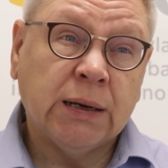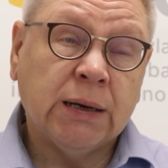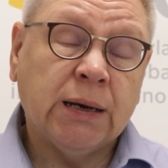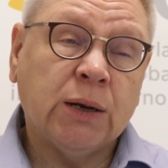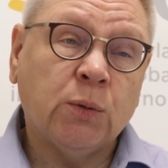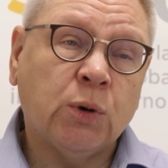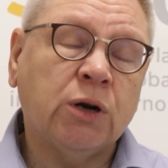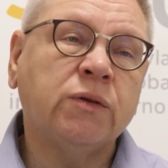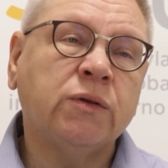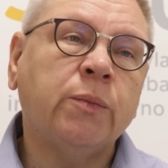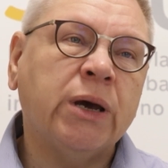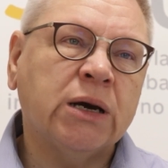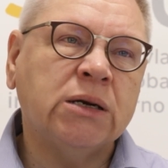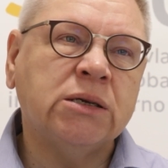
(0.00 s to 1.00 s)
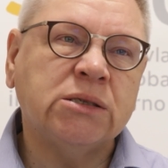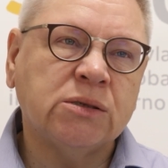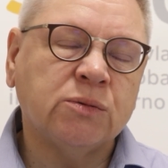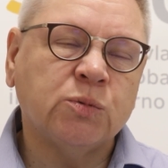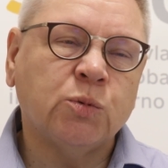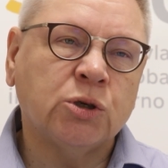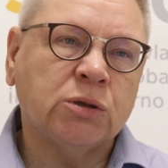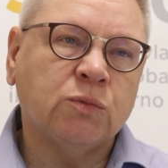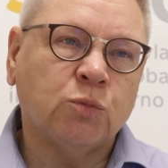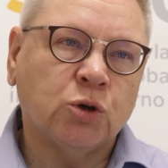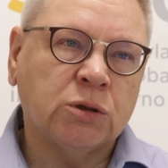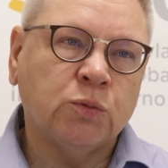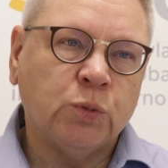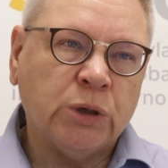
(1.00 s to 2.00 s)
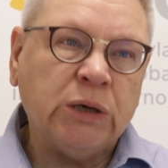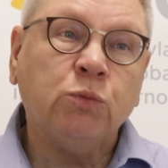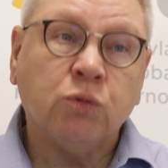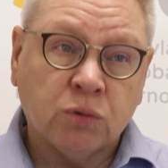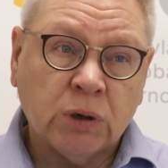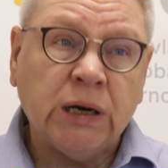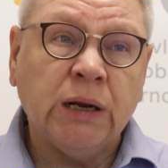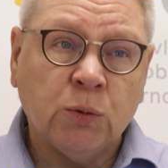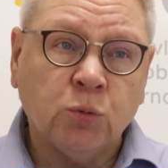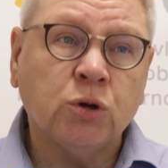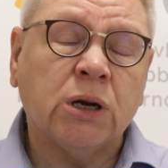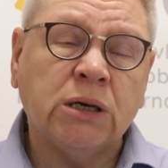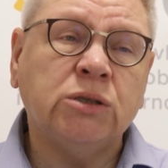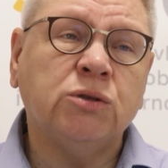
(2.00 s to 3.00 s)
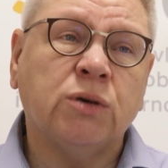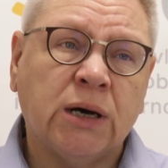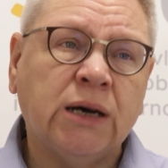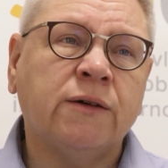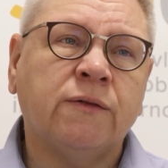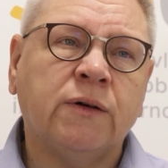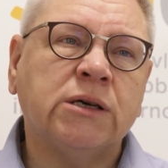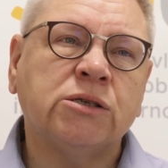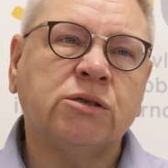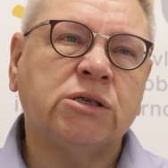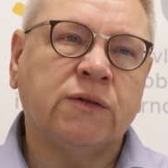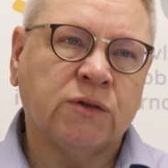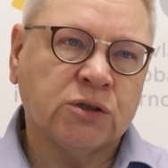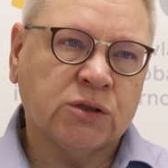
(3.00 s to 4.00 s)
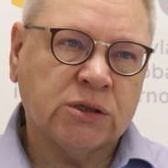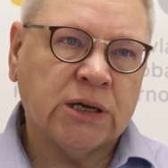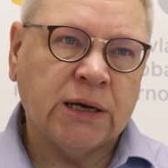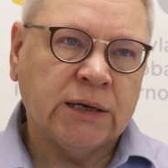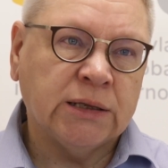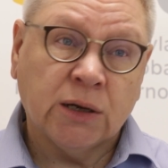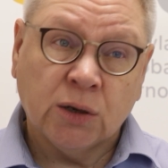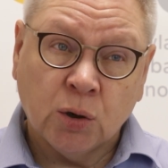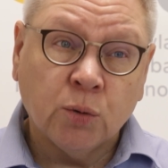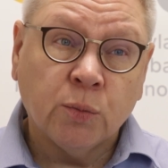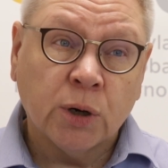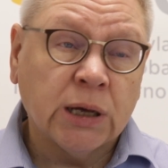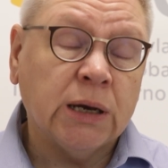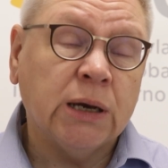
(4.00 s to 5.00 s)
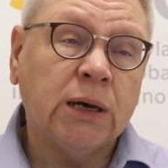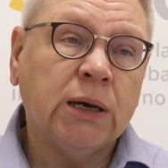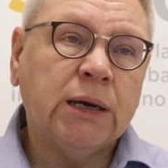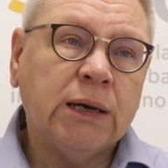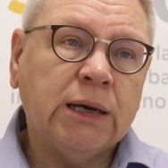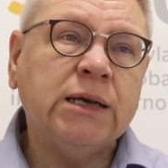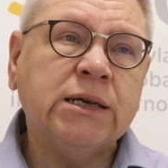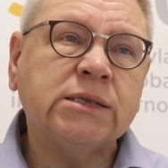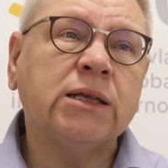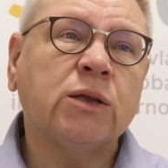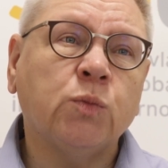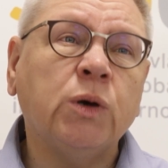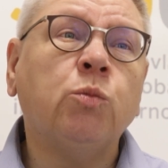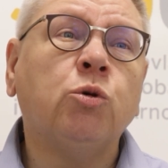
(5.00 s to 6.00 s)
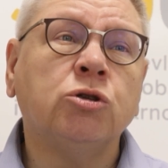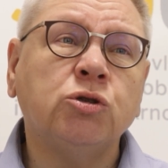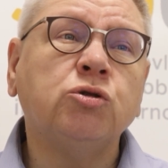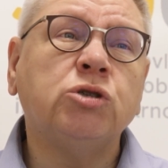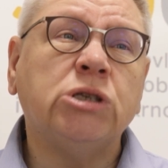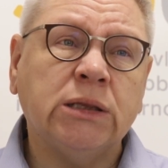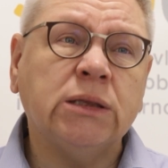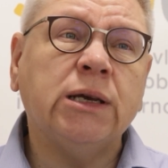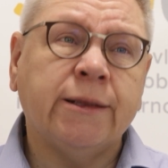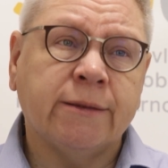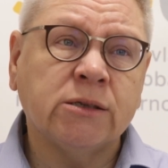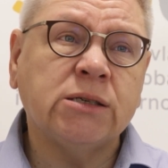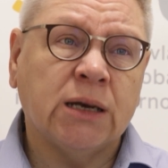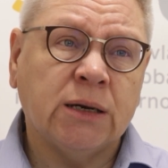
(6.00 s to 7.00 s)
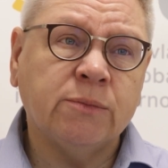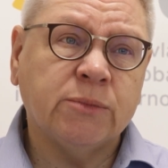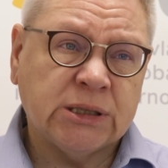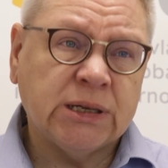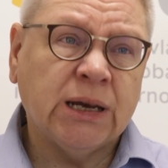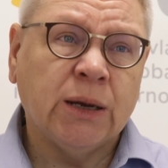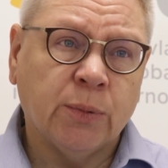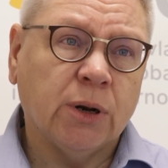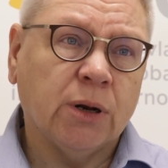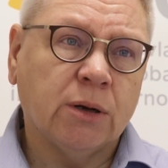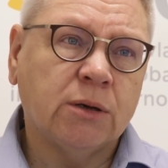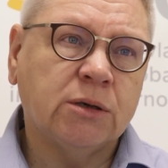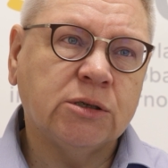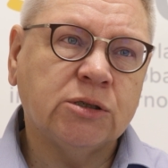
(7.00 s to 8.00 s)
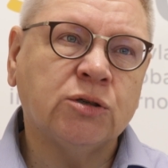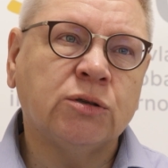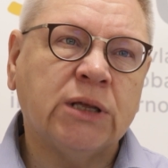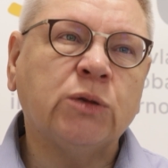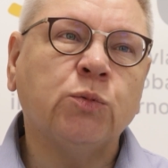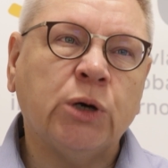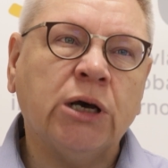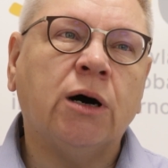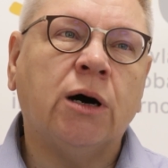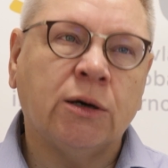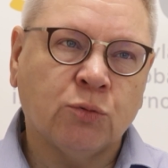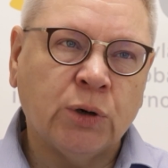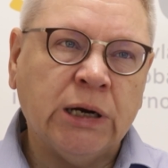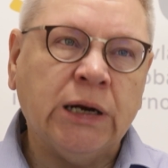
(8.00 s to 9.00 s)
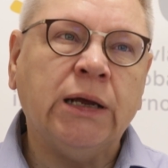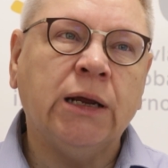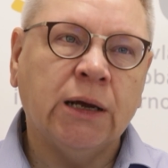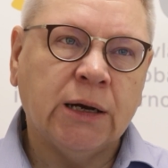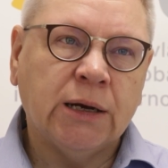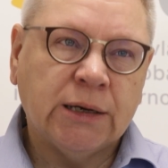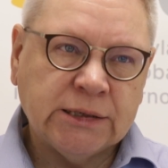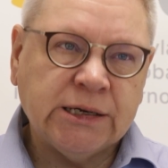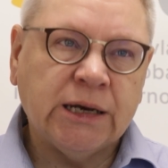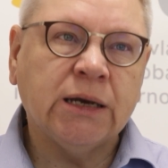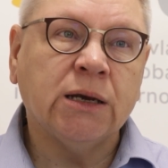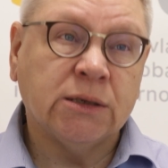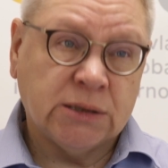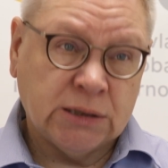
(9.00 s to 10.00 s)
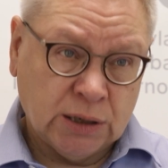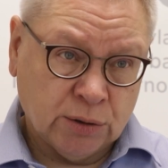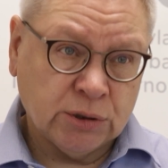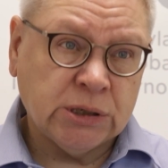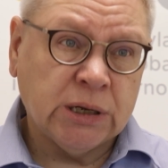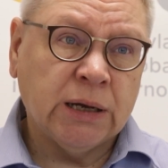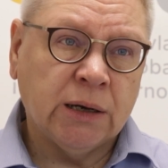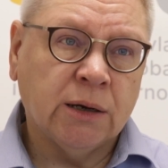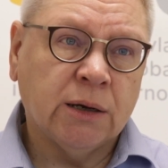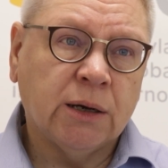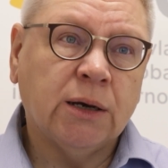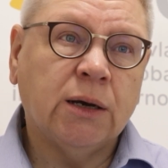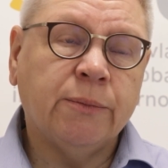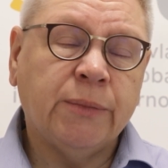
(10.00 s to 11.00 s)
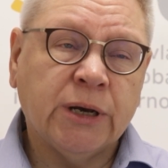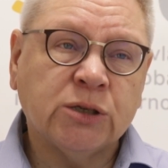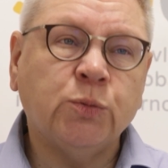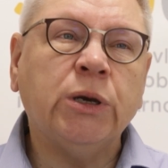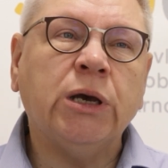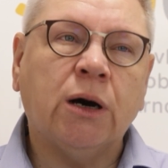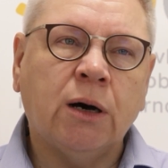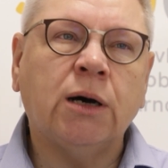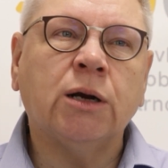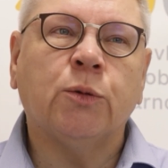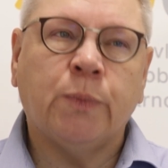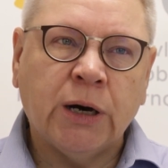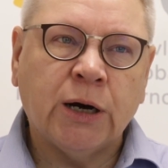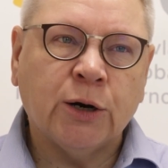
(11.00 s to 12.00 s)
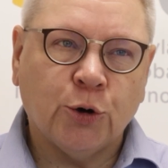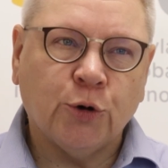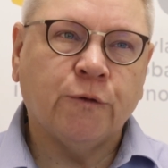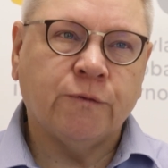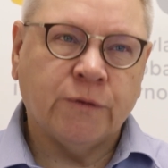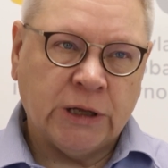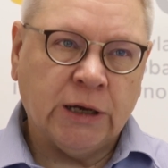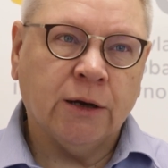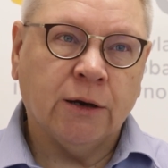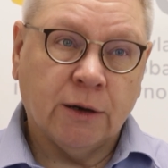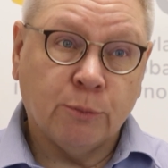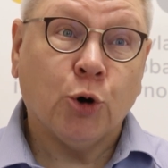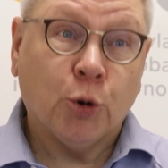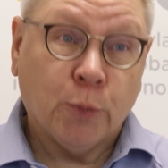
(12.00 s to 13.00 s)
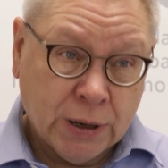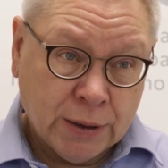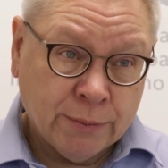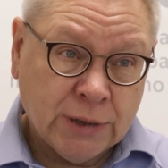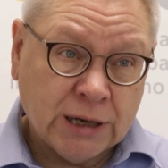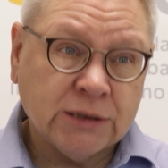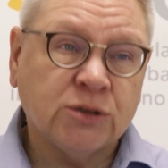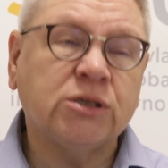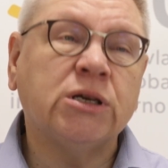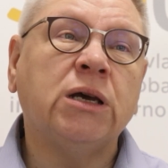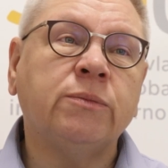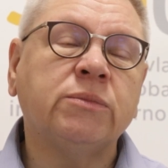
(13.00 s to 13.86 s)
And one of the mechanisms what we really would like to have as a civil society globally is that we want to sit in the same table so that we are really taking it seriously because we are a part of the problem at the same